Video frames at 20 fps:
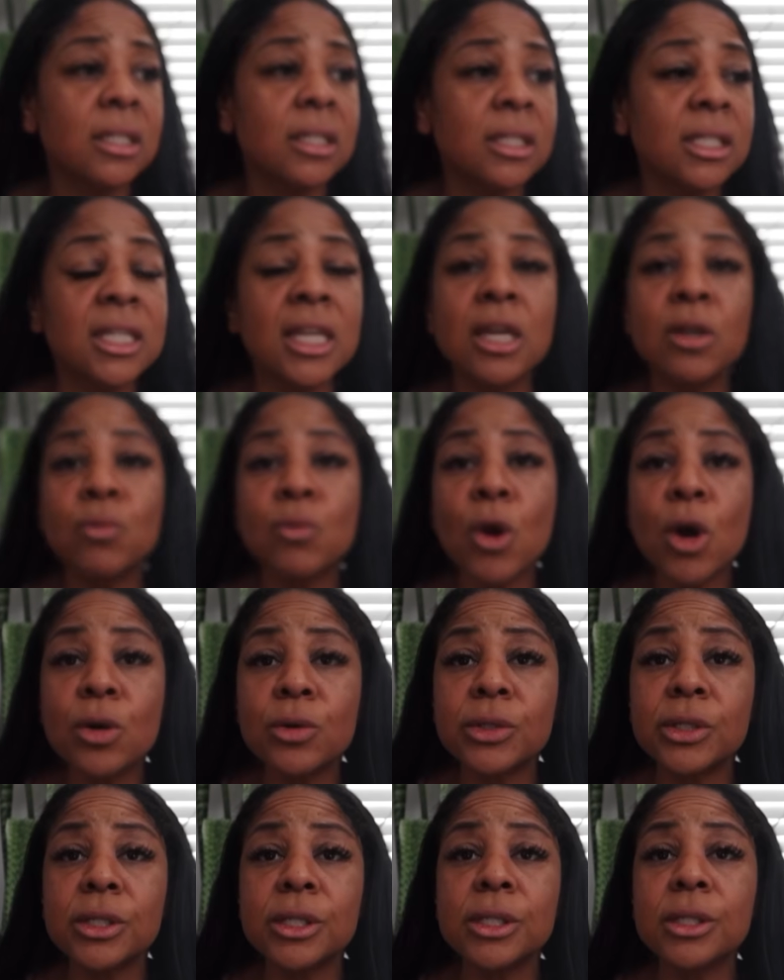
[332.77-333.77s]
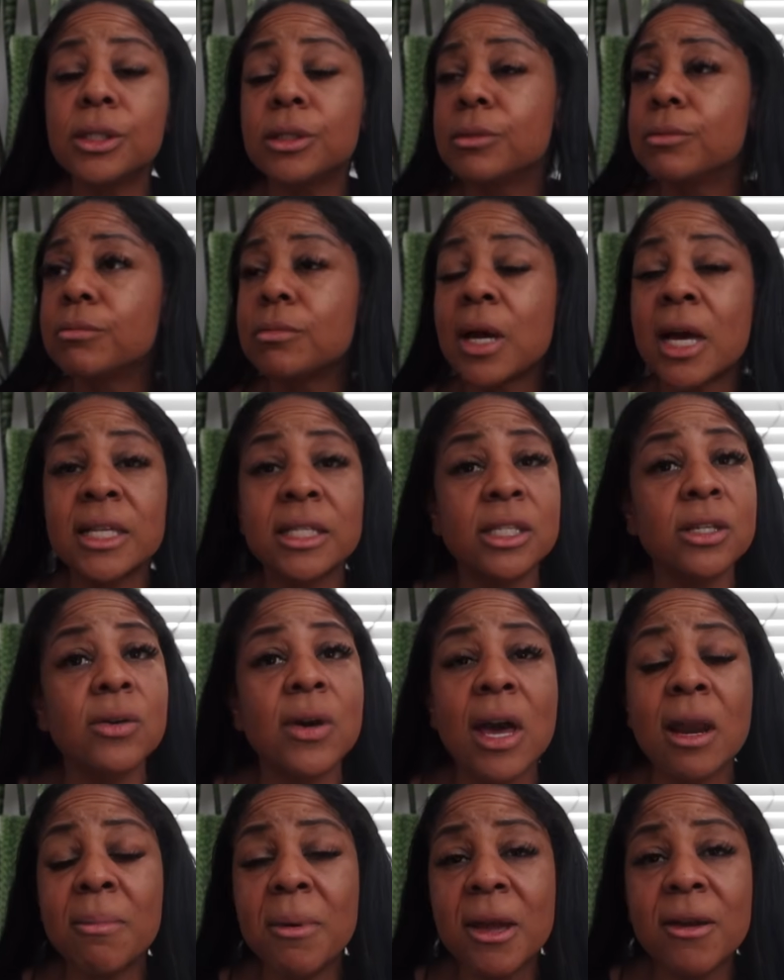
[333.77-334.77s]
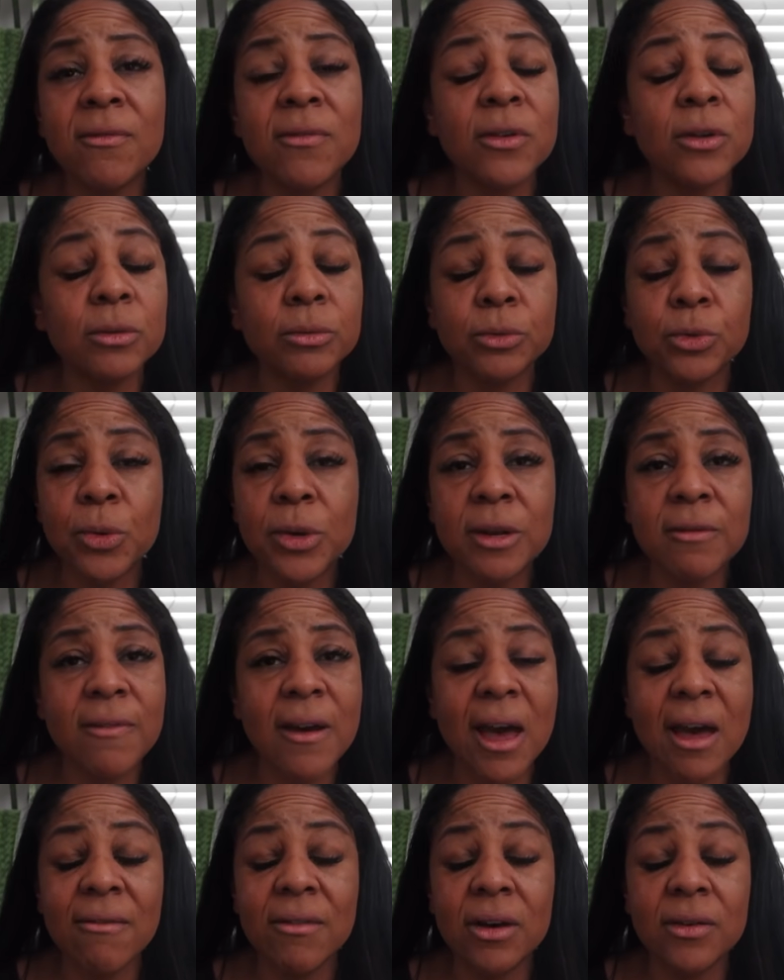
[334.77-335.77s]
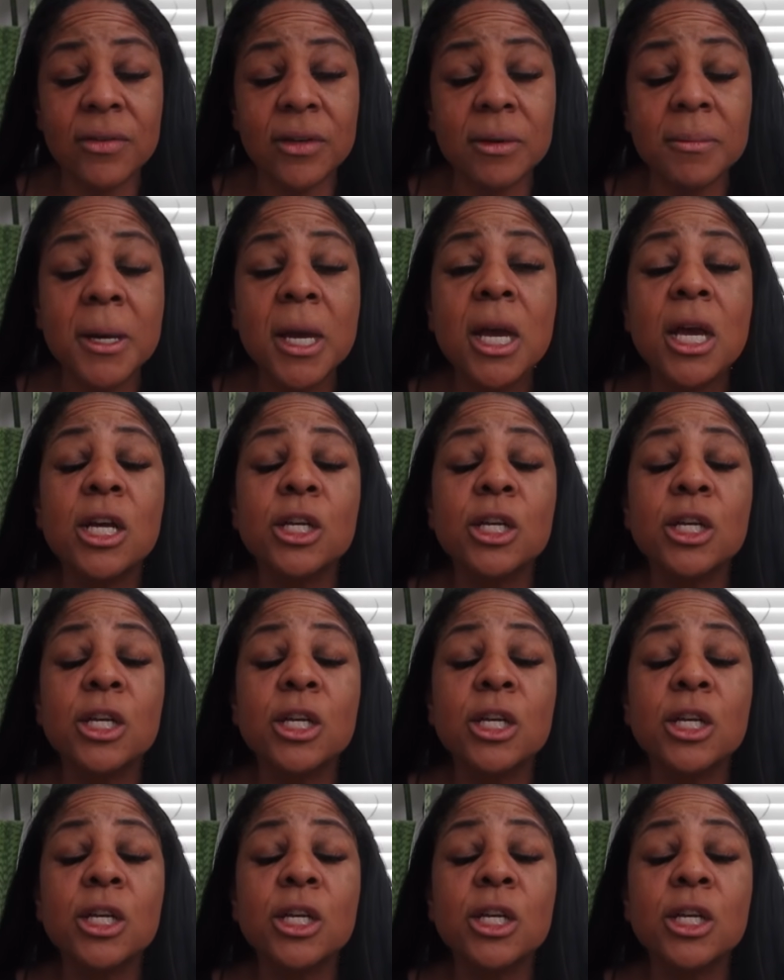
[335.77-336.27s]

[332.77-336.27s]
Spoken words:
10 roses, I still gotta pay for 25 of them.